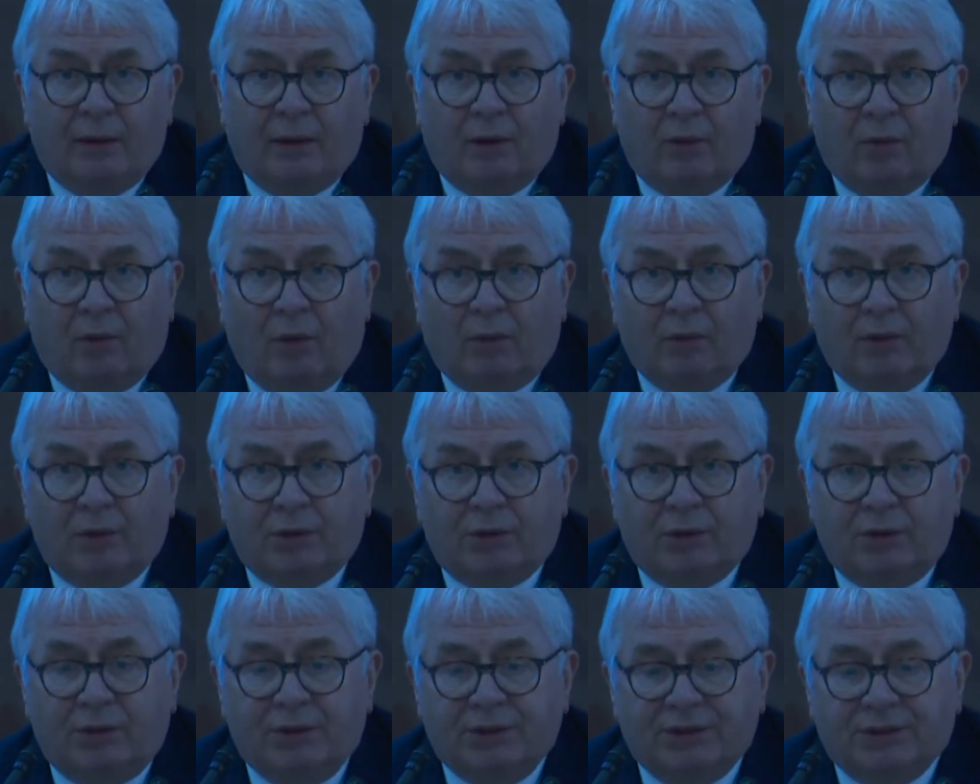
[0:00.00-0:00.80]
What we'll
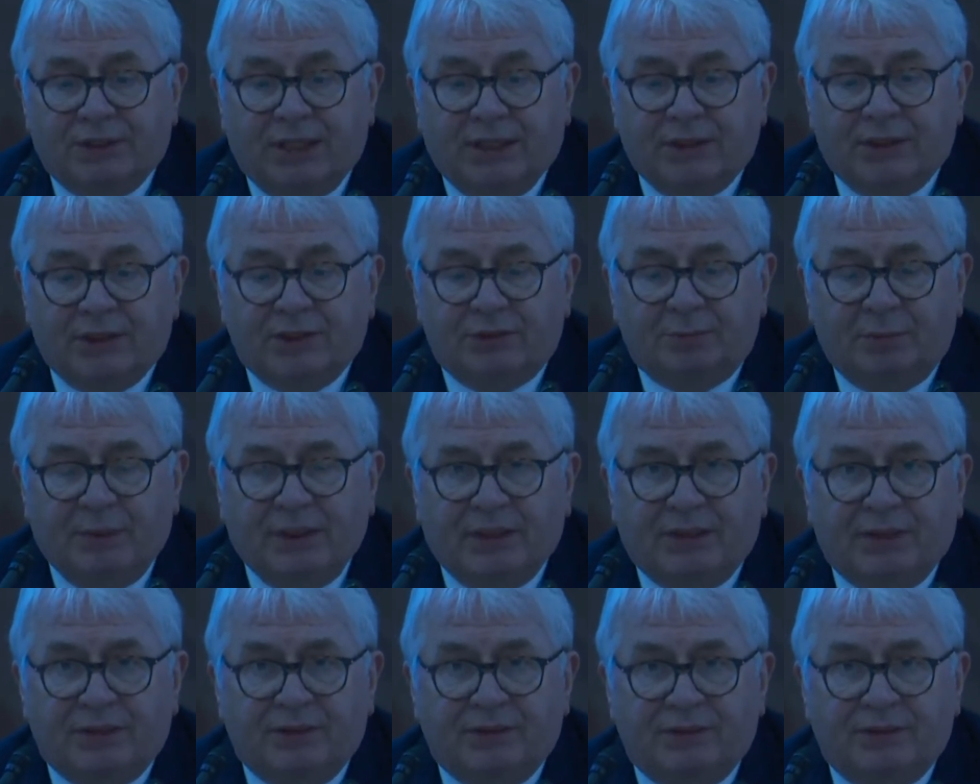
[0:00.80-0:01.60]
do is take the
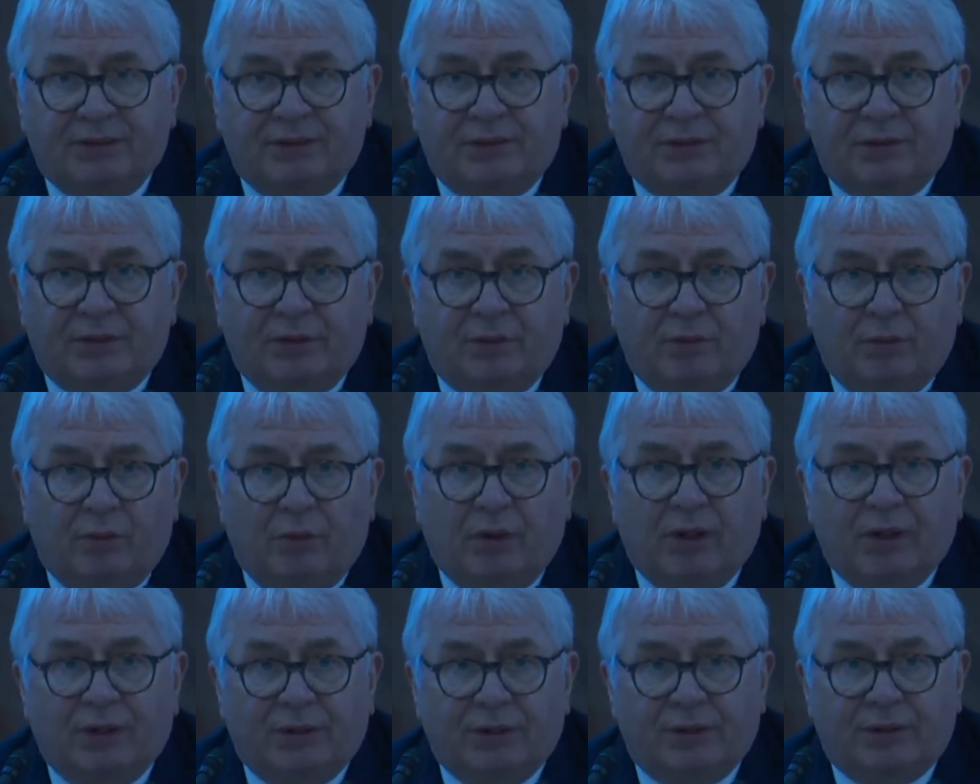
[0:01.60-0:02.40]
speakers one
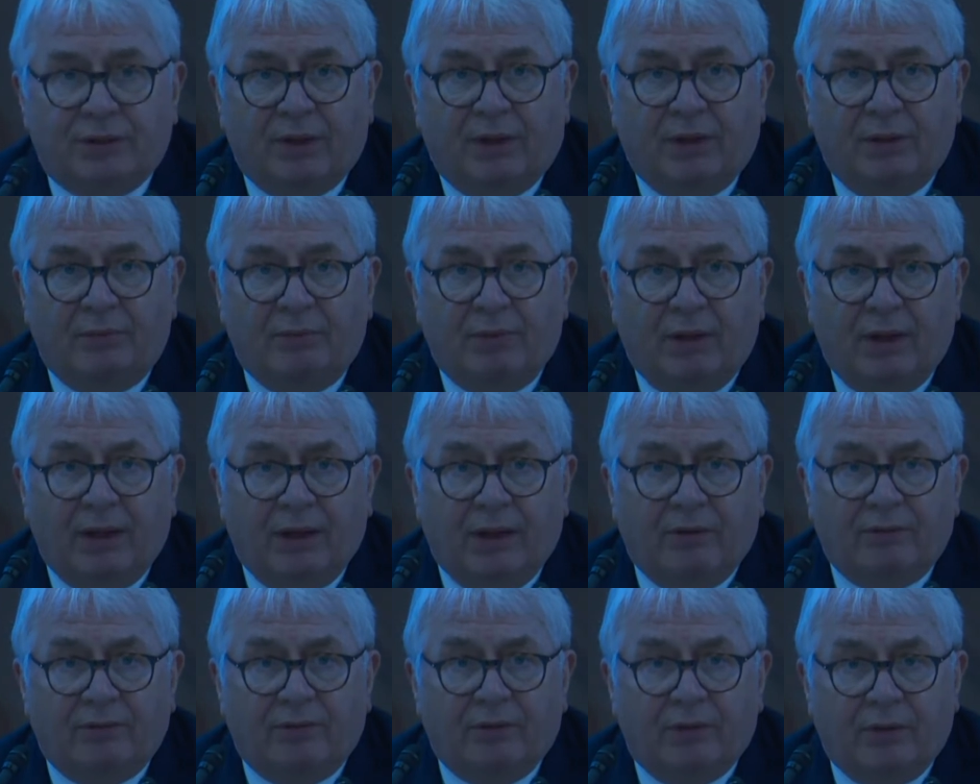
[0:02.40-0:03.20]
at a time and
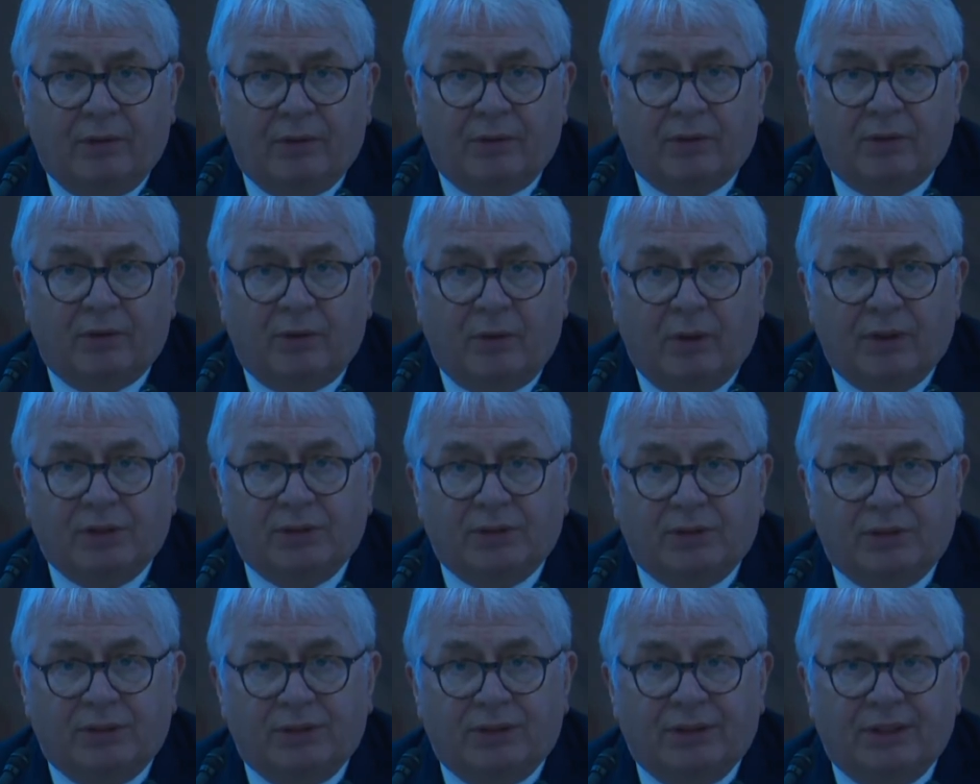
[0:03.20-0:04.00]
have
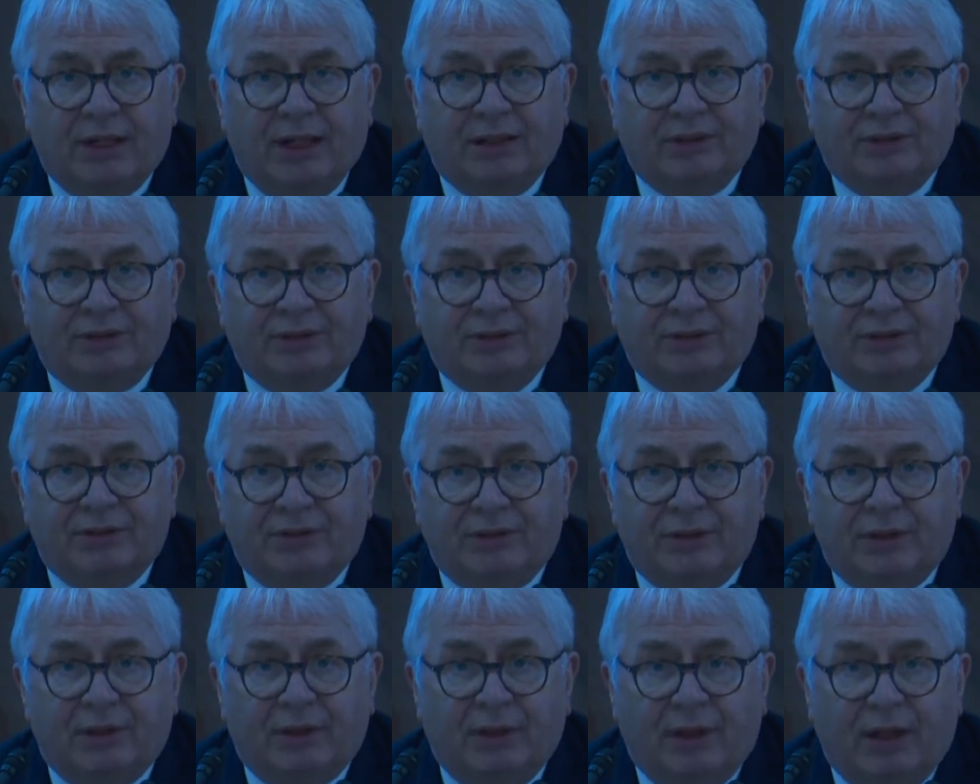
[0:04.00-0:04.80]
questions and answers
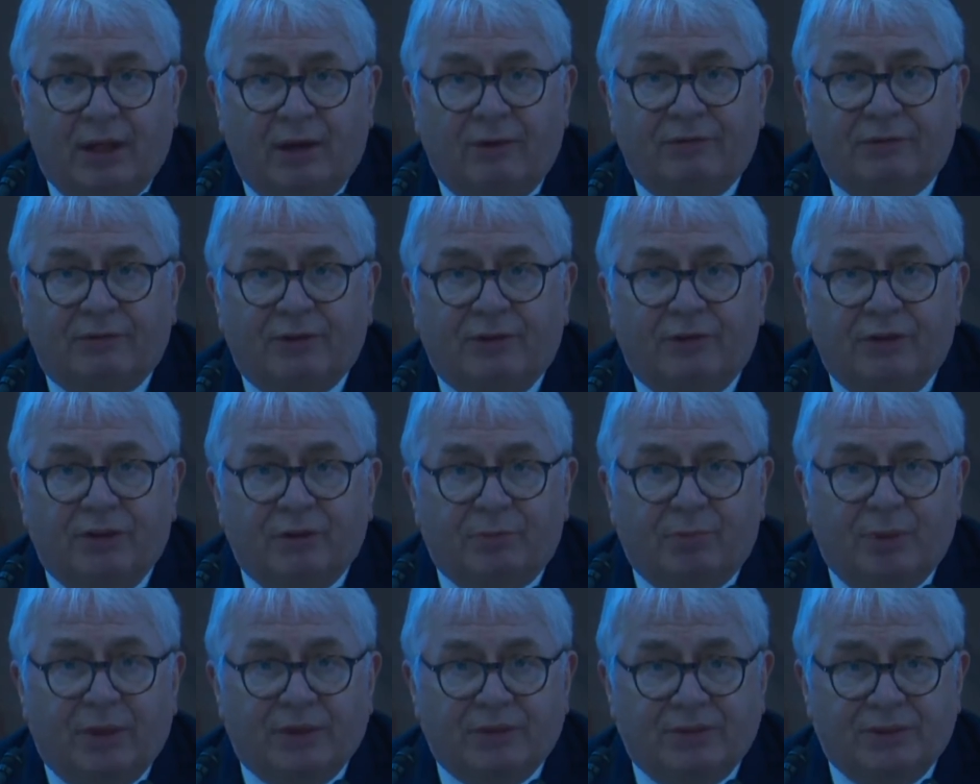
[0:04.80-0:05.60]
after each
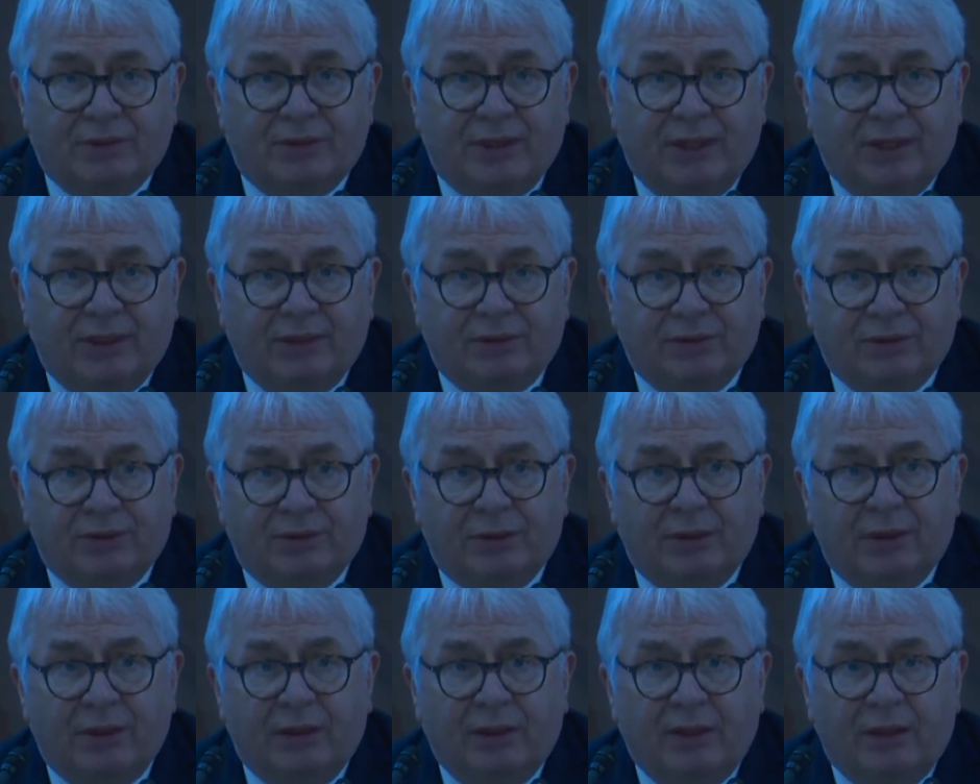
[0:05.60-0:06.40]
presentation,
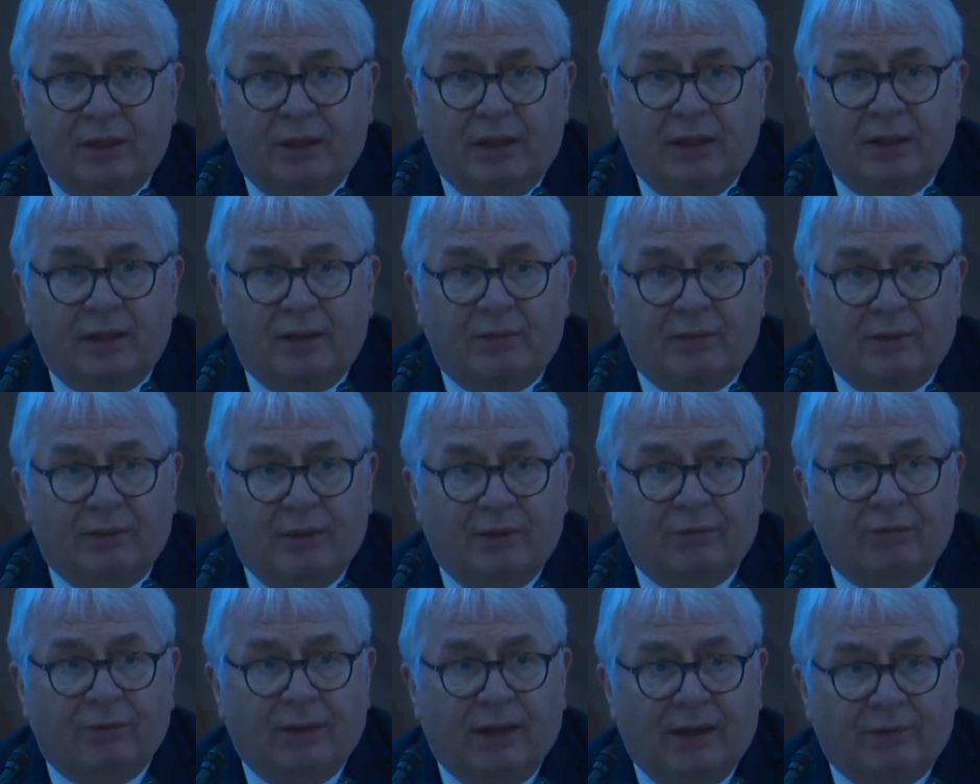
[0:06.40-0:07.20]
and then
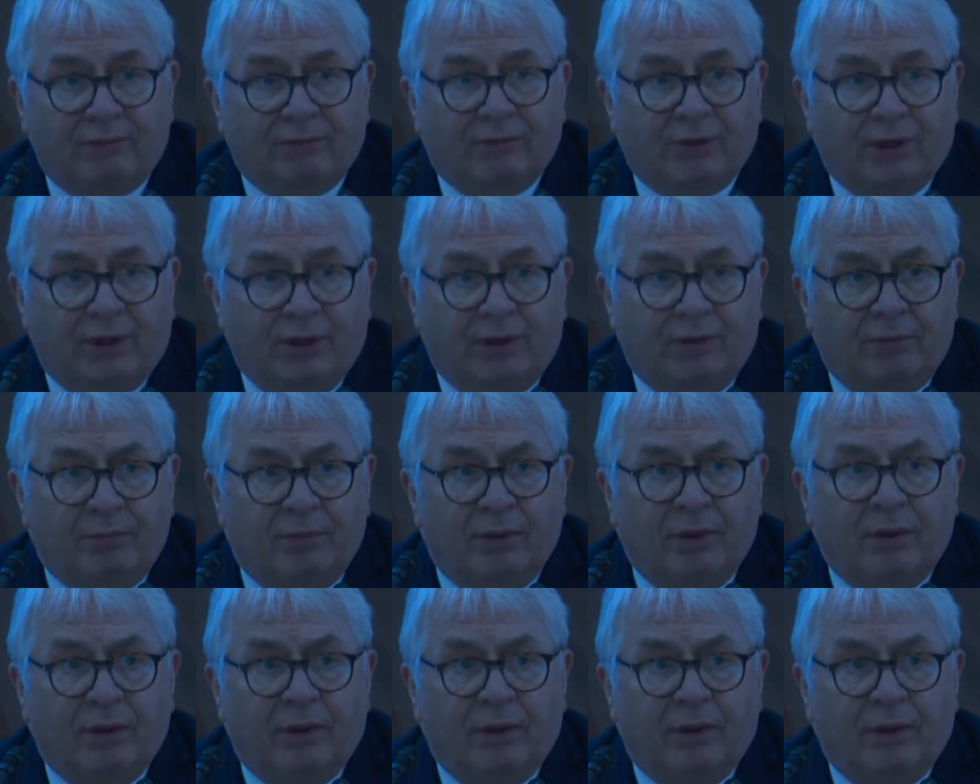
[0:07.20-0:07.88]
if we have time,